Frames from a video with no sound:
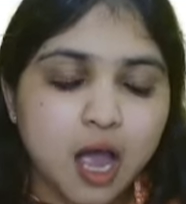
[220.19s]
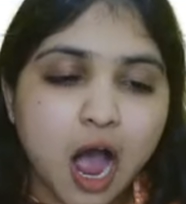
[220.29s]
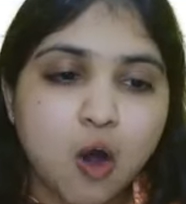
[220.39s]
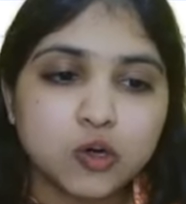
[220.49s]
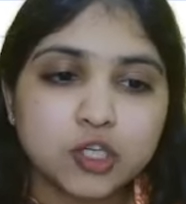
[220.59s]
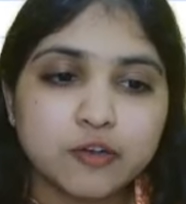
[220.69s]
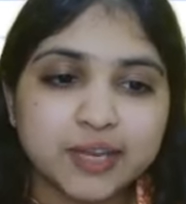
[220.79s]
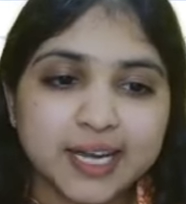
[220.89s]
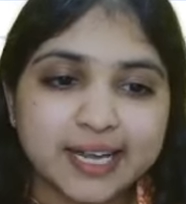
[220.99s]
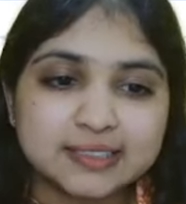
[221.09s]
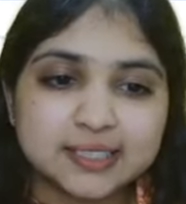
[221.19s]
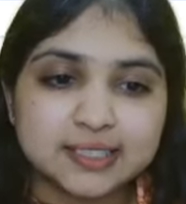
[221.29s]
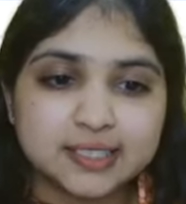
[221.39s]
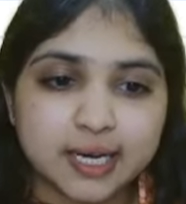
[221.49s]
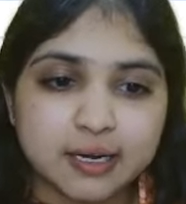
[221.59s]
Out of that excess
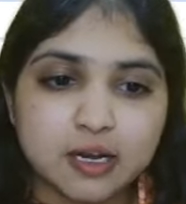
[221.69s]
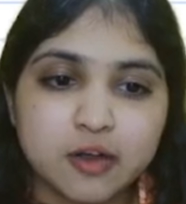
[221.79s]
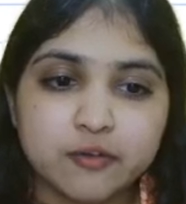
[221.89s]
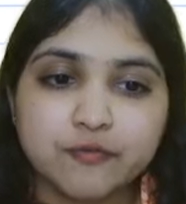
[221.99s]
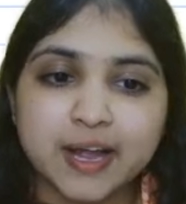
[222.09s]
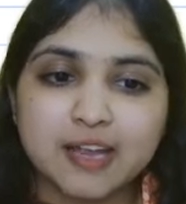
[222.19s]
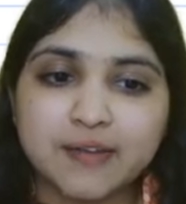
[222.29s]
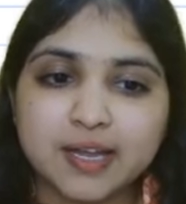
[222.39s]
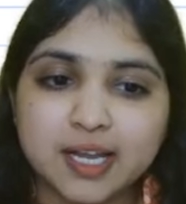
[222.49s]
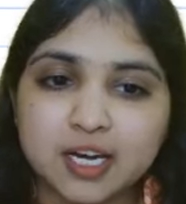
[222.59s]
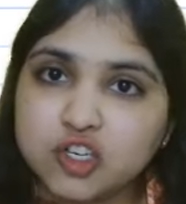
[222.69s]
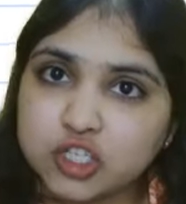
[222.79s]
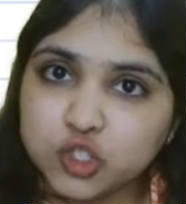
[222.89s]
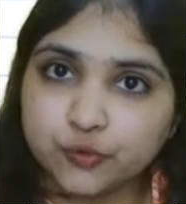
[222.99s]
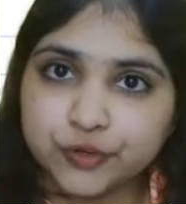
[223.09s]
10, 5 I can
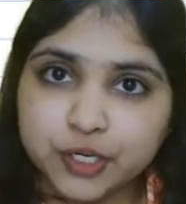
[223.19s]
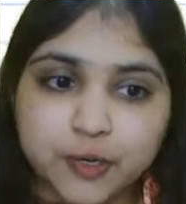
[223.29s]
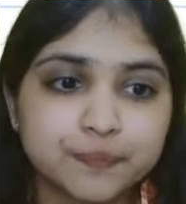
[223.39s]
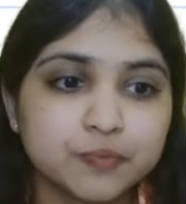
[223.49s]
adjust over here.